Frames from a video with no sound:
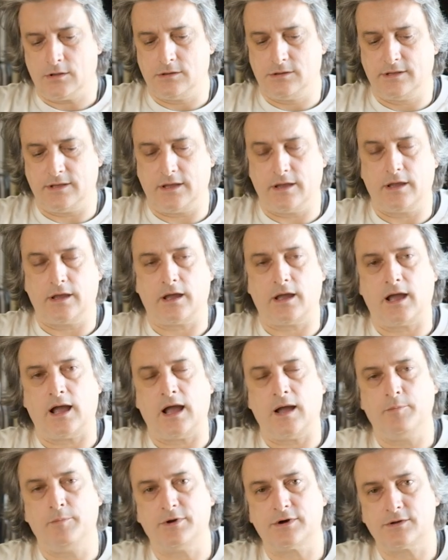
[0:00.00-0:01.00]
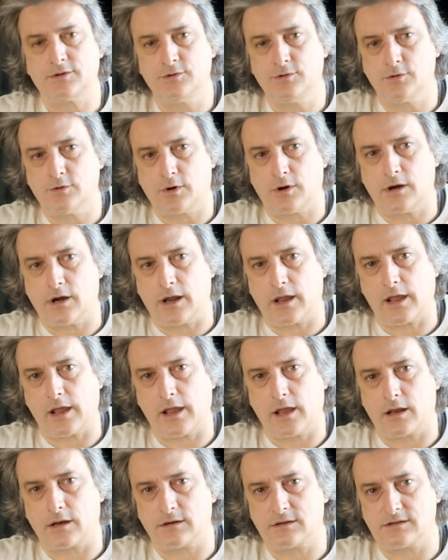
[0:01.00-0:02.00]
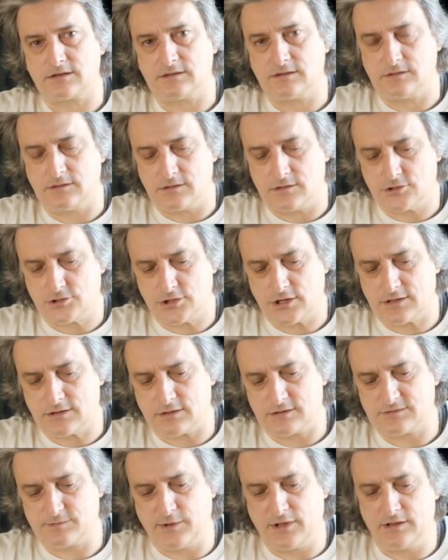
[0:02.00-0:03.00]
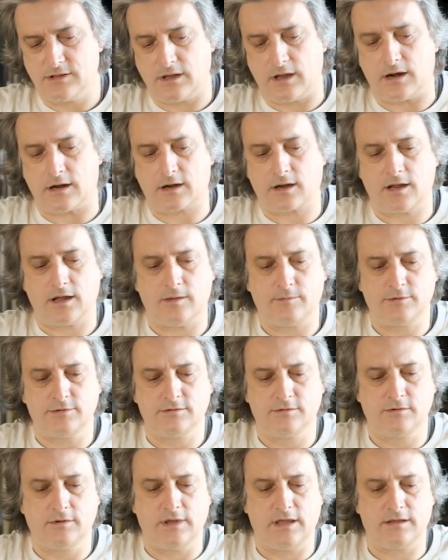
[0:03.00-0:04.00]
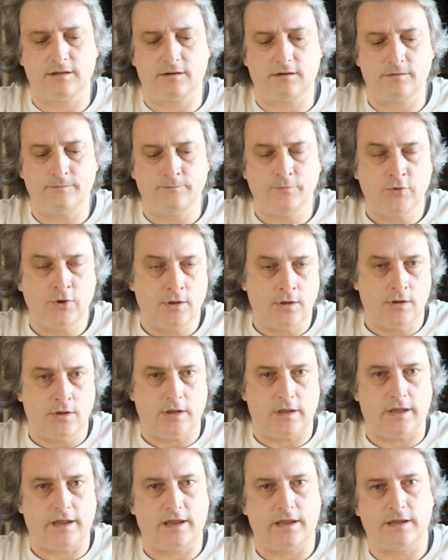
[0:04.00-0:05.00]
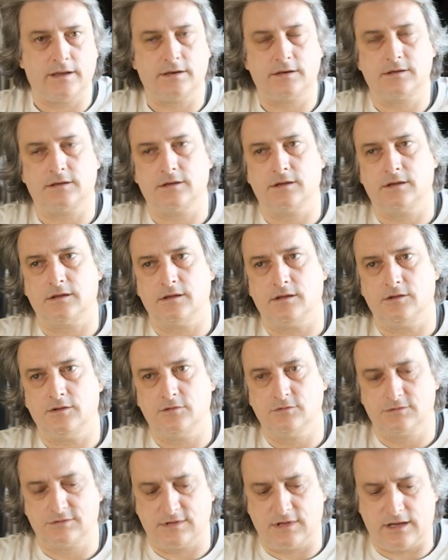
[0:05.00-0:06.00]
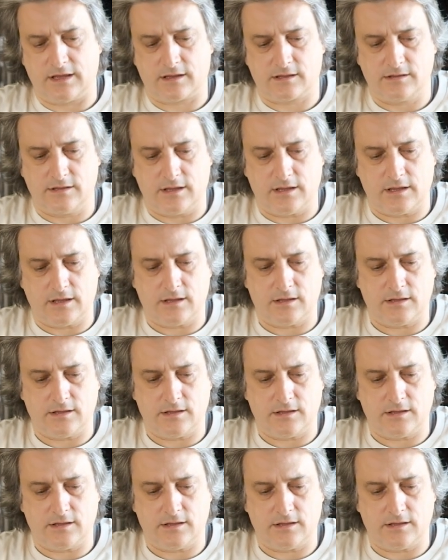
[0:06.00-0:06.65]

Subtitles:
The aperture and shutter speed are coupled together, and you select the